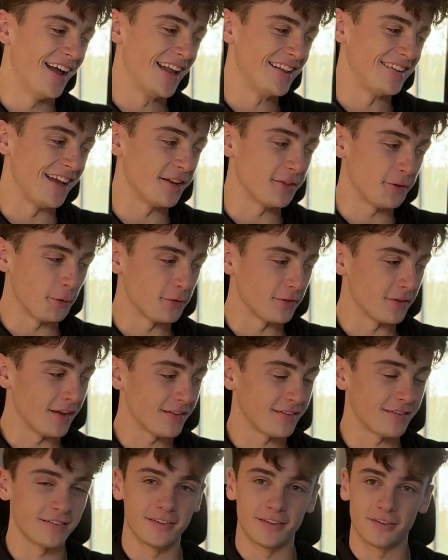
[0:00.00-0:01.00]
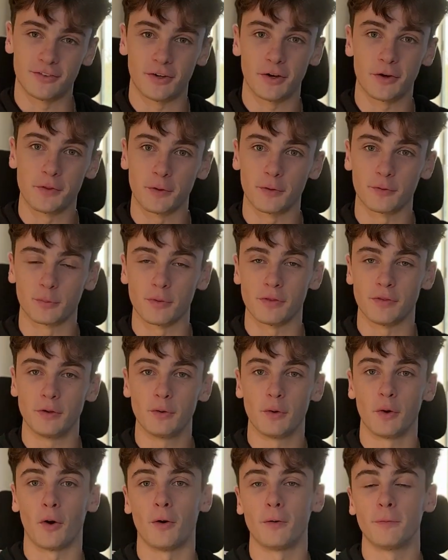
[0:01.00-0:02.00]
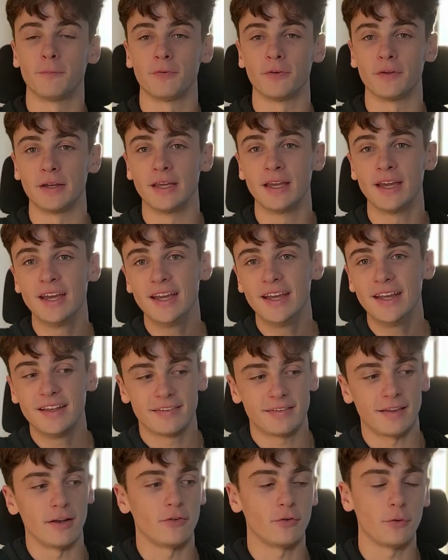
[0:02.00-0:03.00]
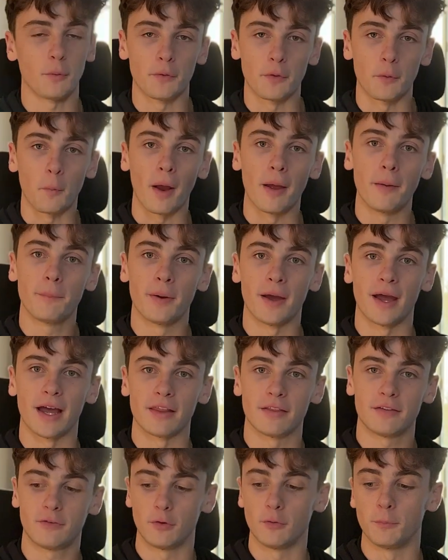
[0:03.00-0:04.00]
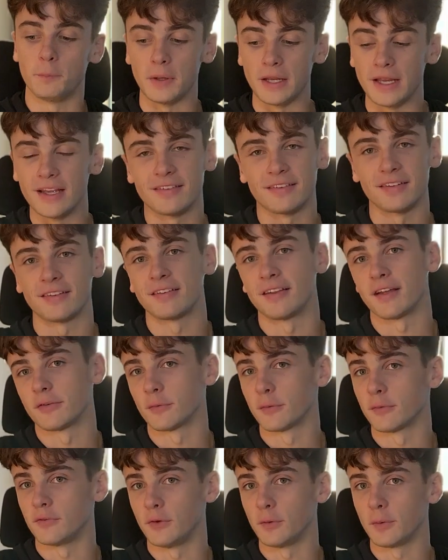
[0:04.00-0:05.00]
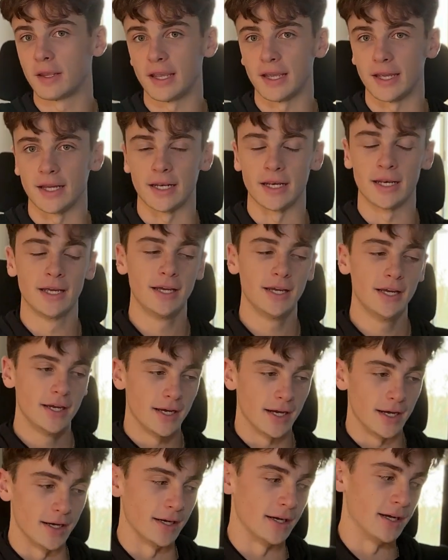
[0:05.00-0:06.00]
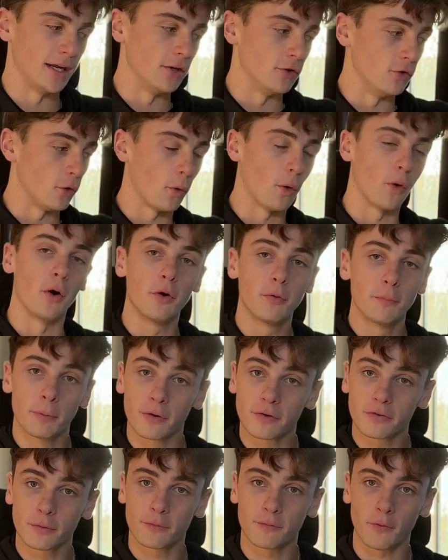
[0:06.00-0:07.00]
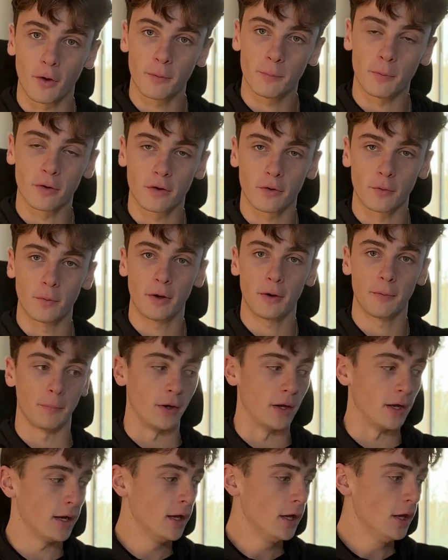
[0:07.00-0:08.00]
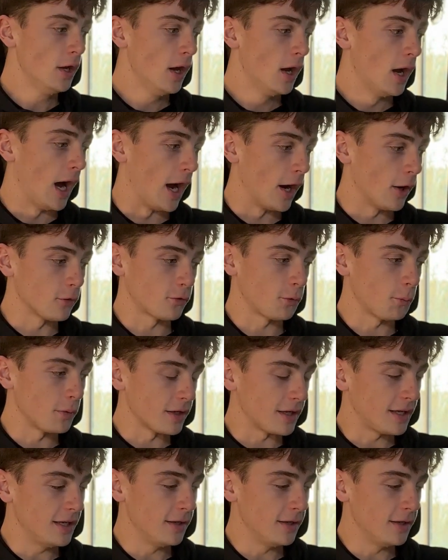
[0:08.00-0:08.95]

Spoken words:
Take those lessons and share those with you to hopefully set you on the right path to be as successful as you can in your own personal volleyball career. But I also want to